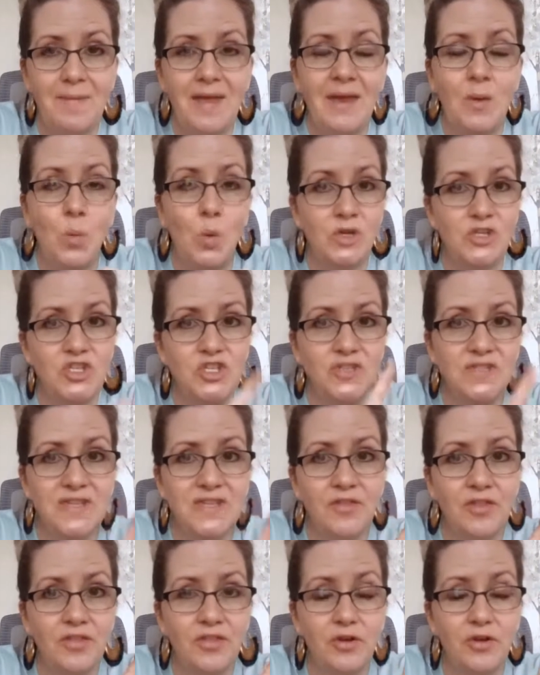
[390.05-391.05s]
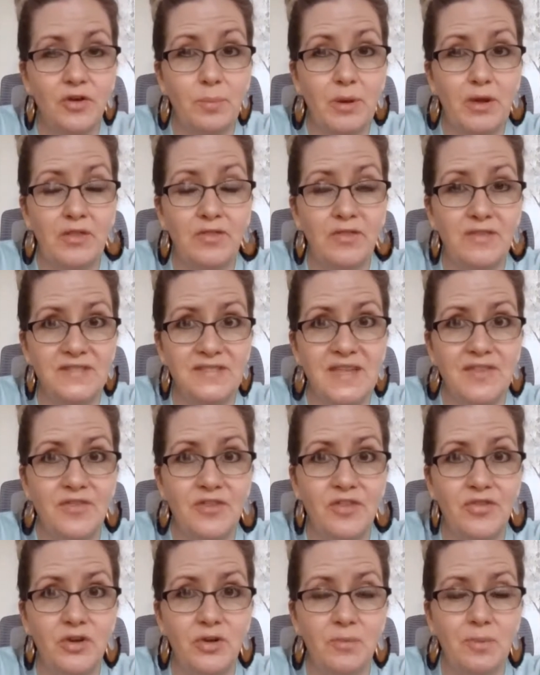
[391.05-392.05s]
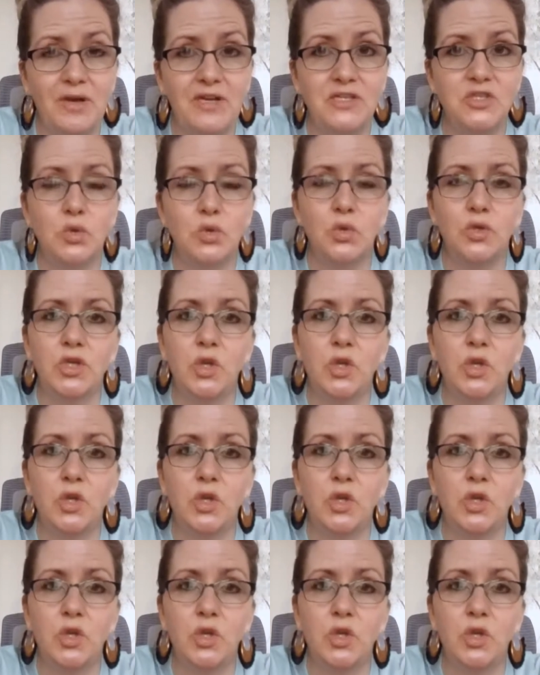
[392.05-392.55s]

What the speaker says: And once you send the third party tool,